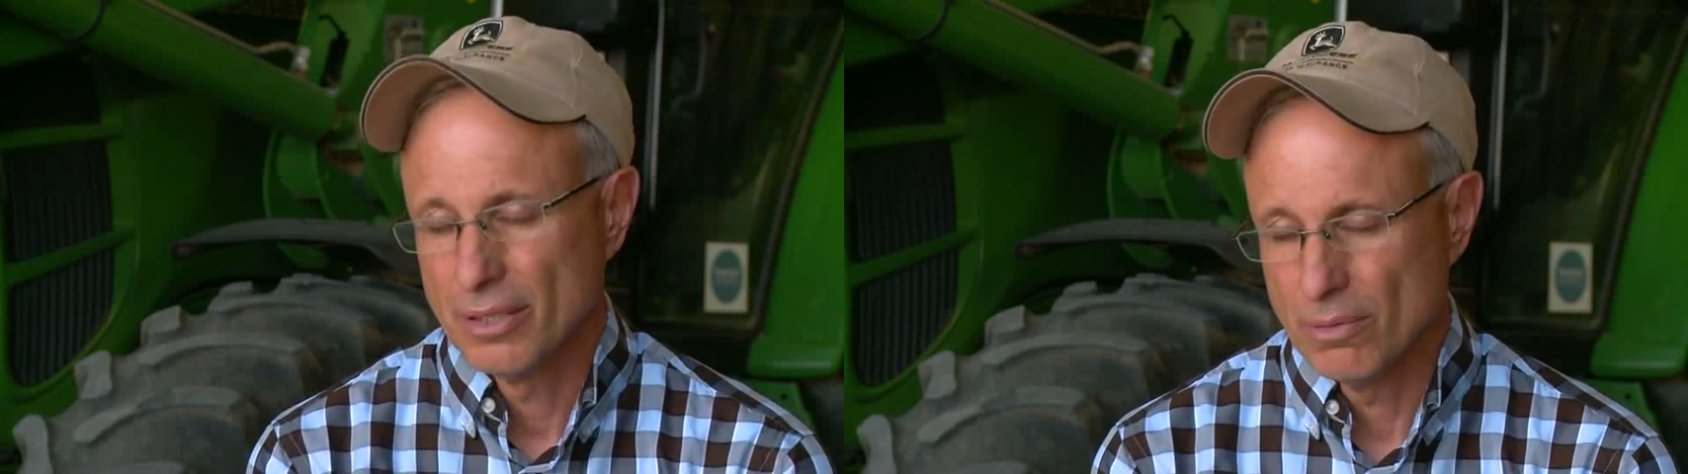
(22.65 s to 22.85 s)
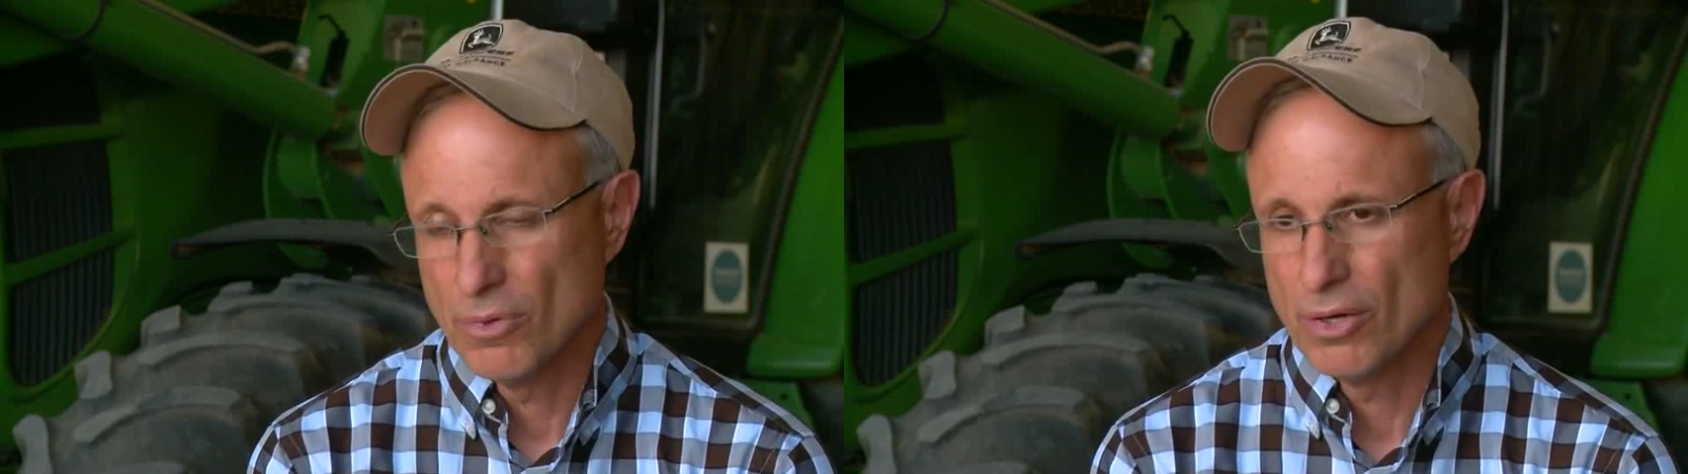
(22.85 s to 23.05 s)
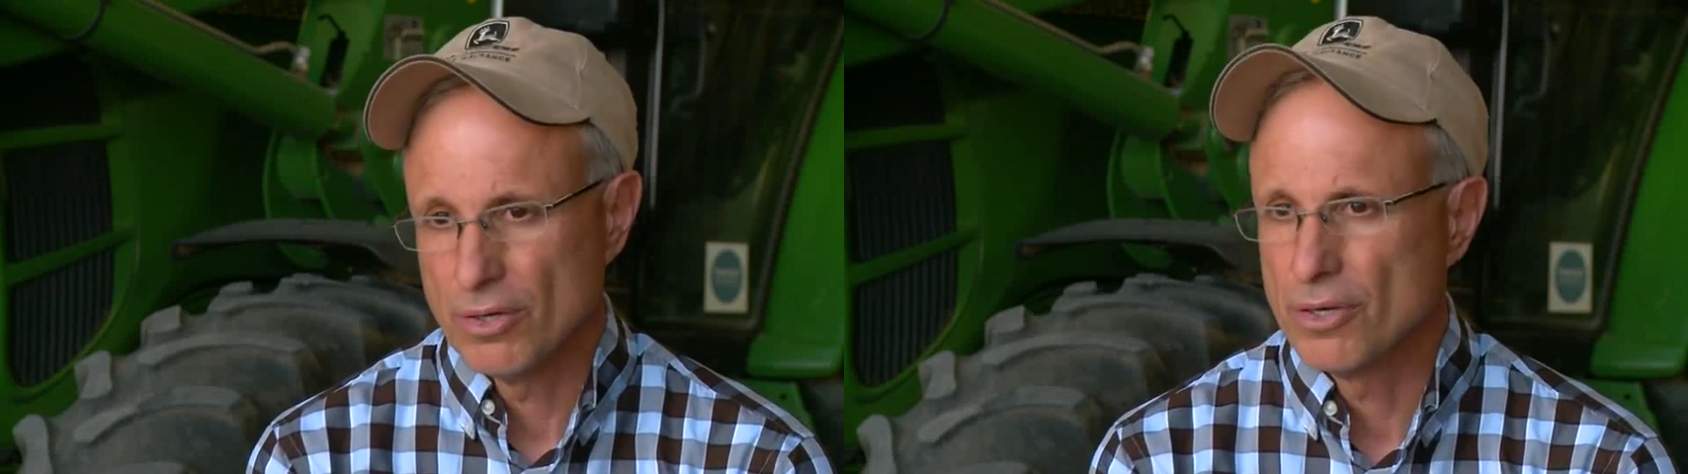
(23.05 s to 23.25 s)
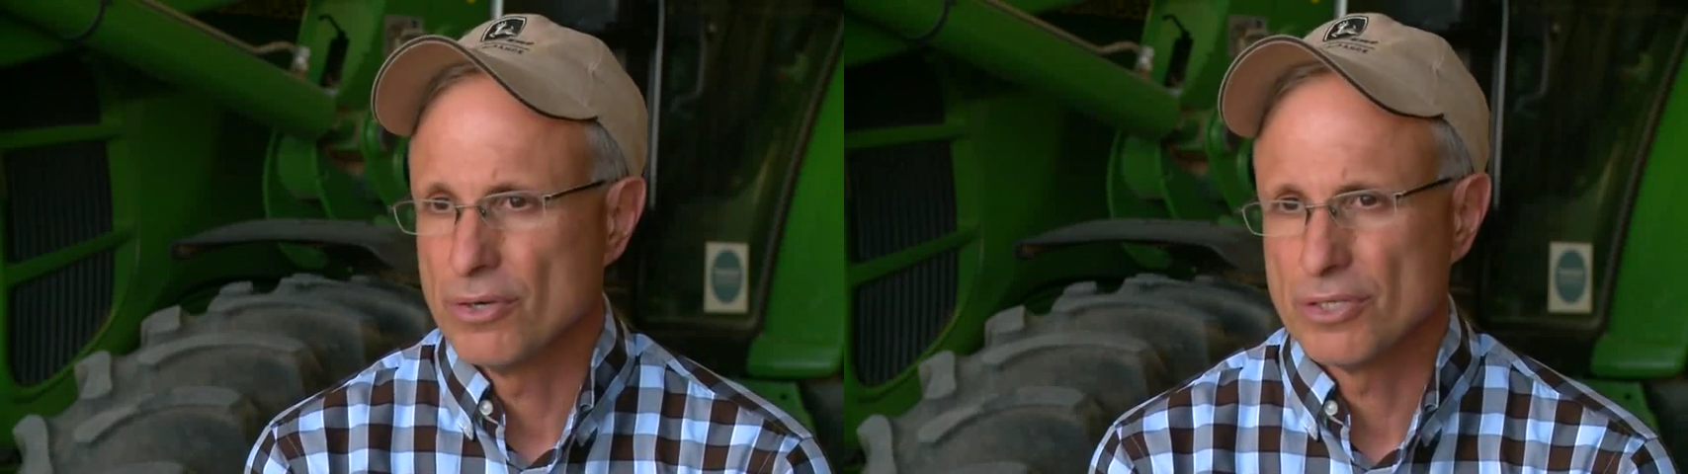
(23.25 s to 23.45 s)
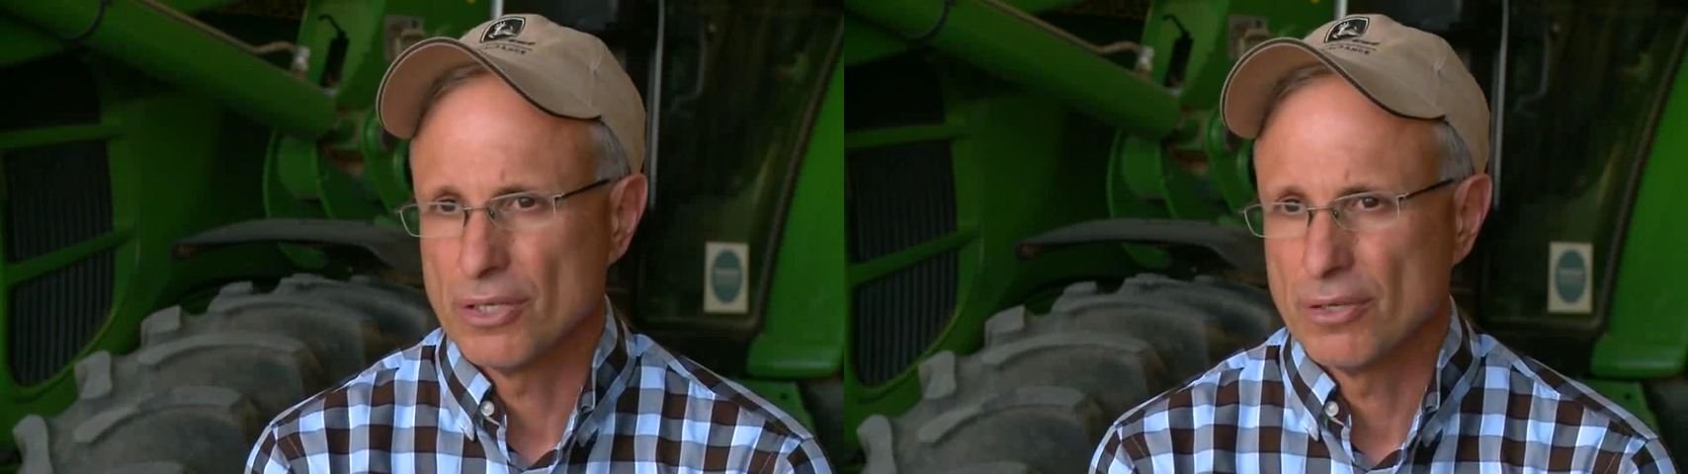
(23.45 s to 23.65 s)
the
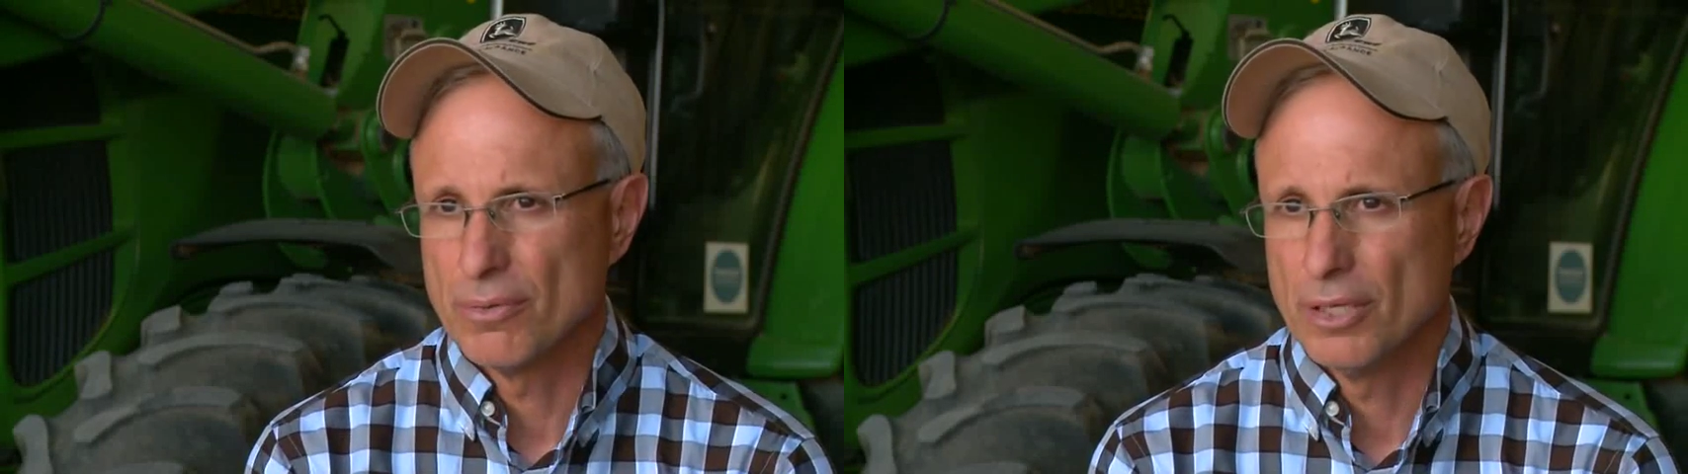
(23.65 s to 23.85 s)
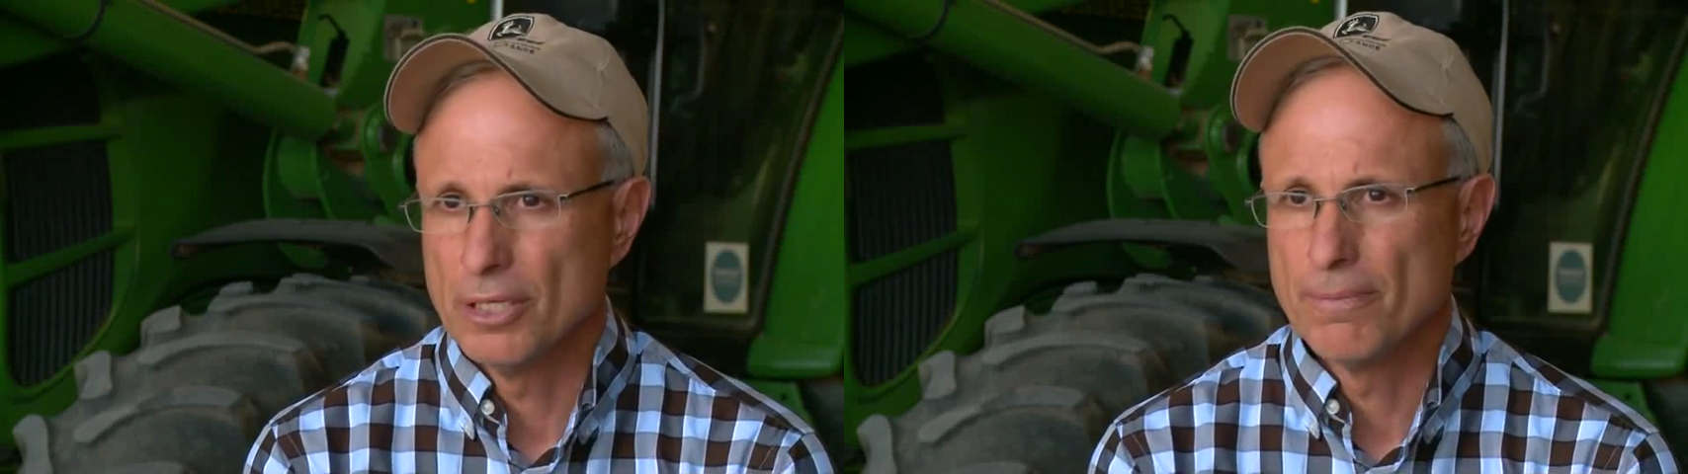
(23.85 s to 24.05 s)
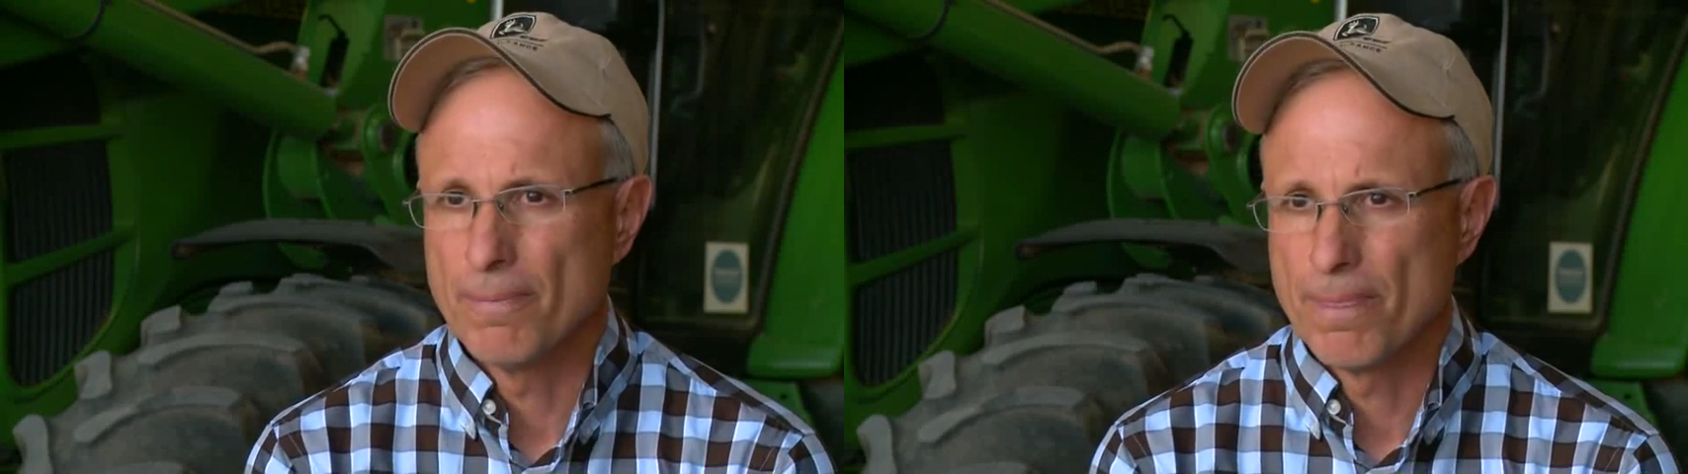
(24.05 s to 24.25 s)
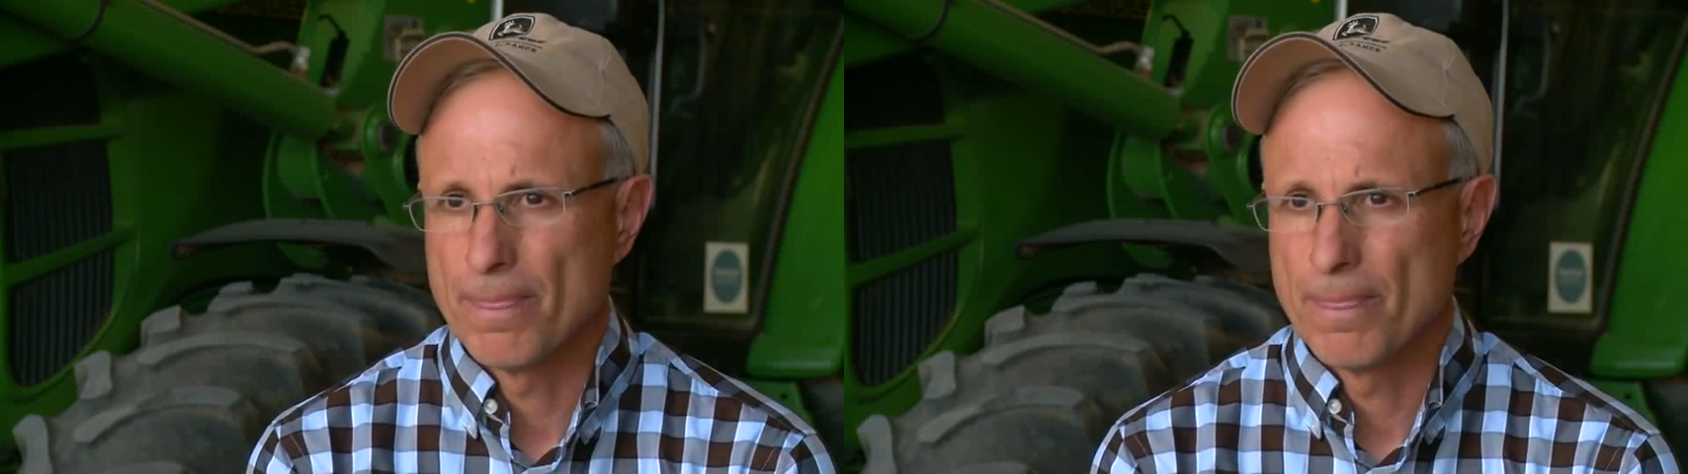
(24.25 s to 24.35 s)
monitors are to run,